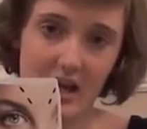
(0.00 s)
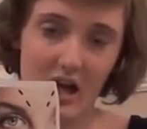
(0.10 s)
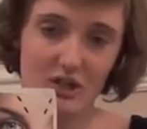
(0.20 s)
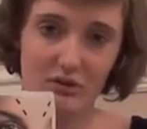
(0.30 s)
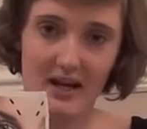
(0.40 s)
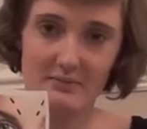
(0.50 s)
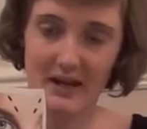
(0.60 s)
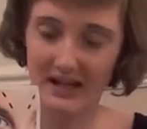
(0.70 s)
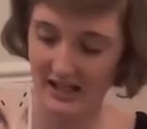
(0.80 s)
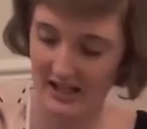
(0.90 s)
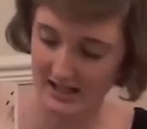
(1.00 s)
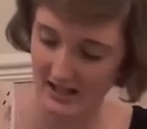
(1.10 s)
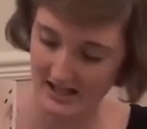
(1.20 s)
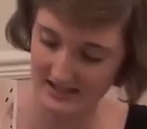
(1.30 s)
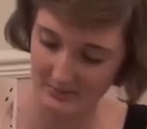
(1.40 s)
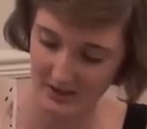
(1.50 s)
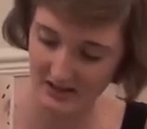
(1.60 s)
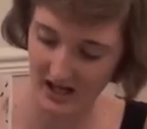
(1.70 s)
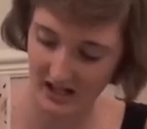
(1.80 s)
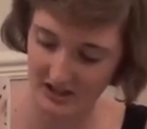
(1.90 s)
I tried making it a similar
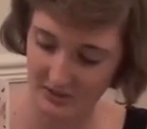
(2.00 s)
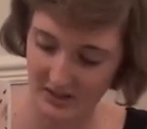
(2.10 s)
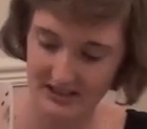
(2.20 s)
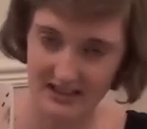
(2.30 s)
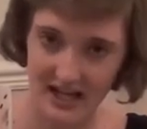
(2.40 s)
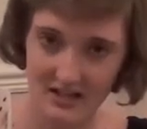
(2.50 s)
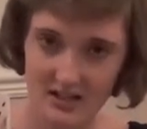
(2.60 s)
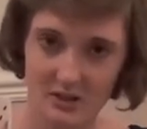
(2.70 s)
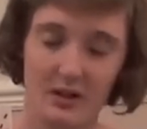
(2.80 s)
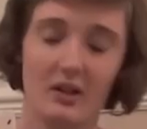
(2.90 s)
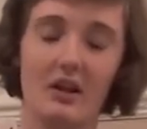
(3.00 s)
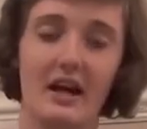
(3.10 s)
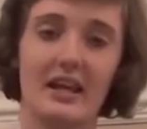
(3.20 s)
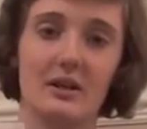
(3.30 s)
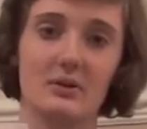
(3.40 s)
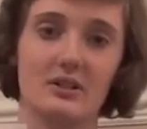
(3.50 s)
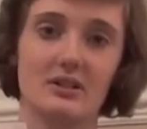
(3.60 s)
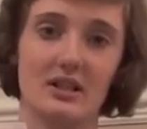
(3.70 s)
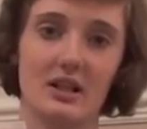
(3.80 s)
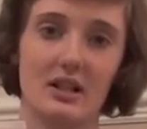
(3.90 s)
colour to her skin, so it looked like it was